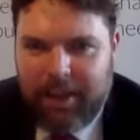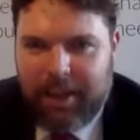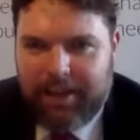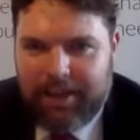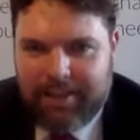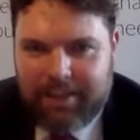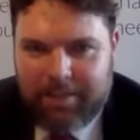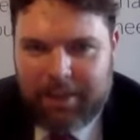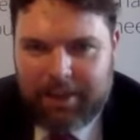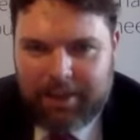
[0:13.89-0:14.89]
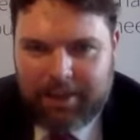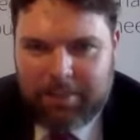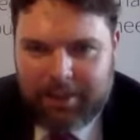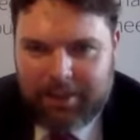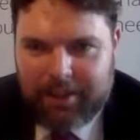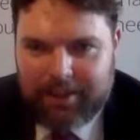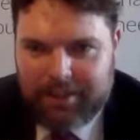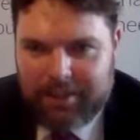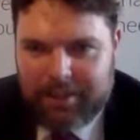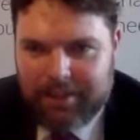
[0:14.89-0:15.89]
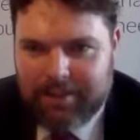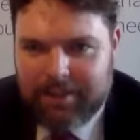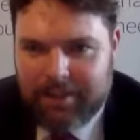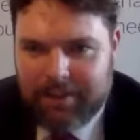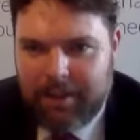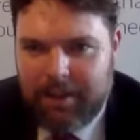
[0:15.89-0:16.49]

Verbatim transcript: And the idea behind these podcasts is to